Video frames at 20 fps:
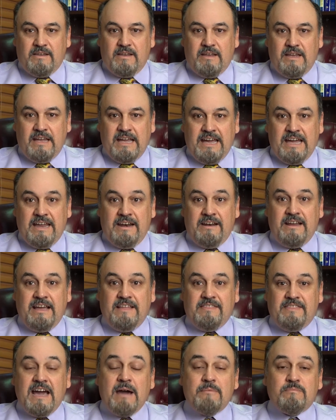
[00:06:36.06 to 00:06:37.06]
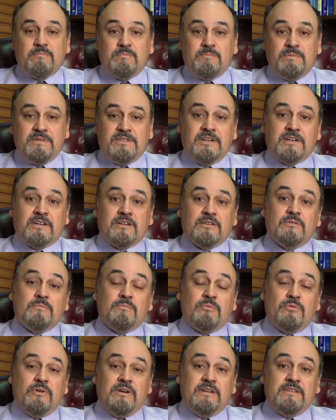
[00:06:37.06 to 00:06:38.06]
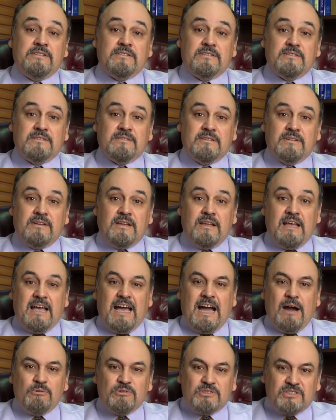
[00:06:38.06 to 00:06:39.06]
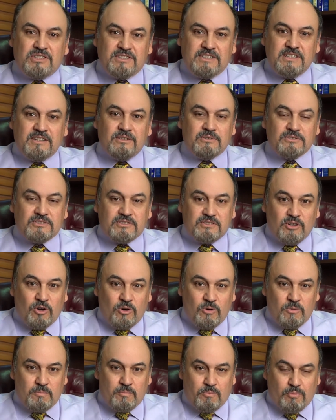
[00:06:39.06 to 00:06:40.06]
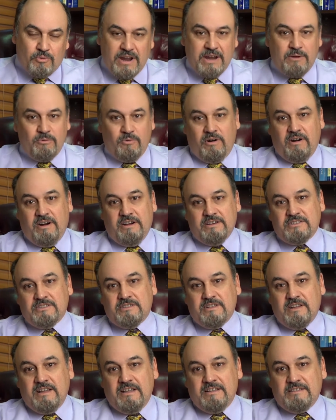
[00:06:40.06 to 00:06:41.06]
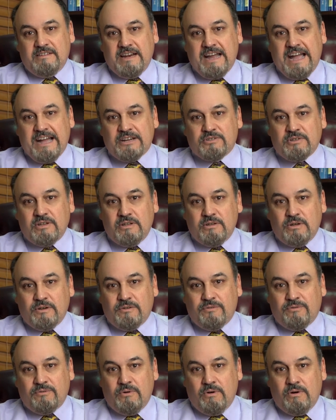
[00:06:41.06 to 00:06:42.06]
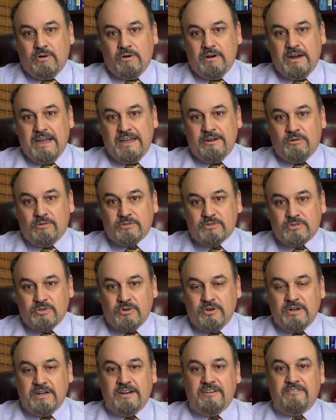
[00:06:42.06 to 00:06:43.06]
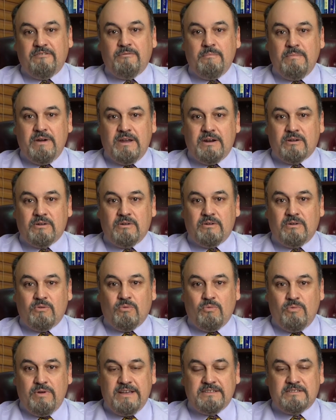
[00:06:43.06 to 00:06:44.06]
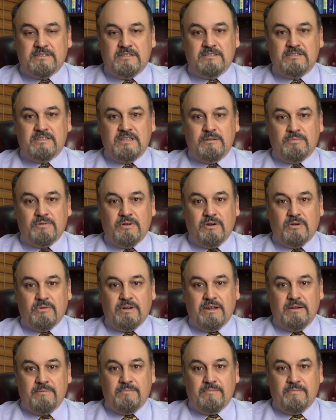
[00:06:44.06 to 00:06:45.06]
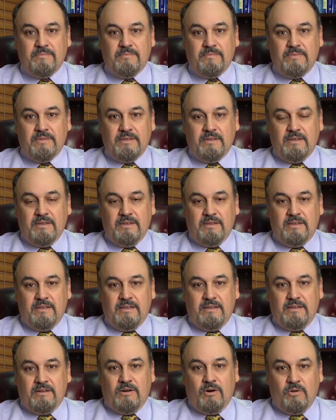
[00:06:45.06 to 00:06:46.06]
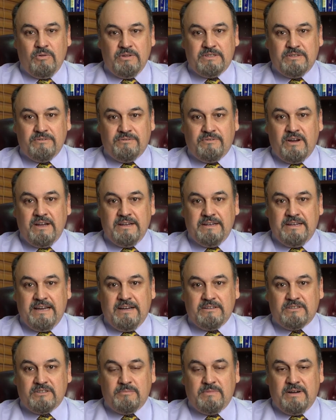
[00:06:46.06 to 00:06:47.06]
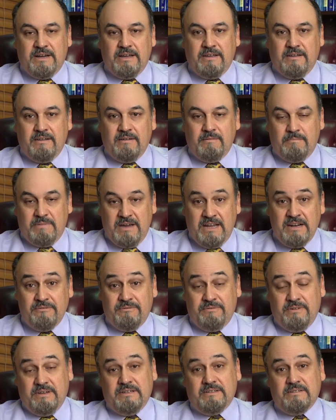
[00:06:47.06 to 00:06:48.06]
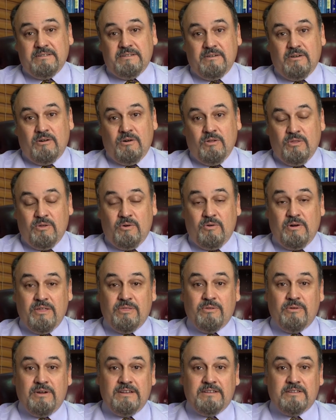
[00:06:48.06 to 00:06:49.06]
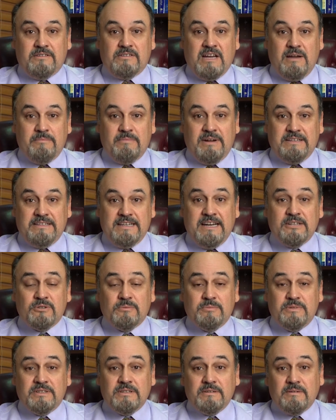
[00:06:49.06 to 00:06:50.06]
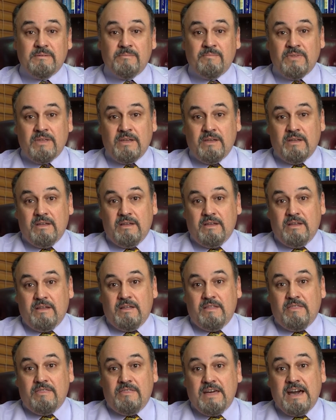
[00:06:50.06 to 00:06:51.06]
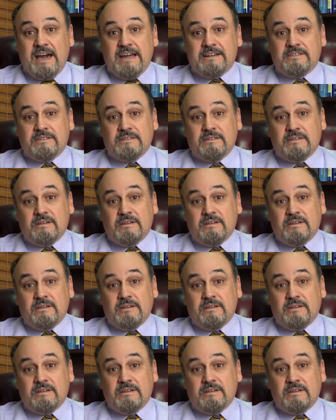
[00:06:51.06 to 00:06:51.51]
And at that particular point, I was still so brainwashed that I actually looked for an alternative medical residency program, only to find out to my benefit, although I thought at the time my detriment, that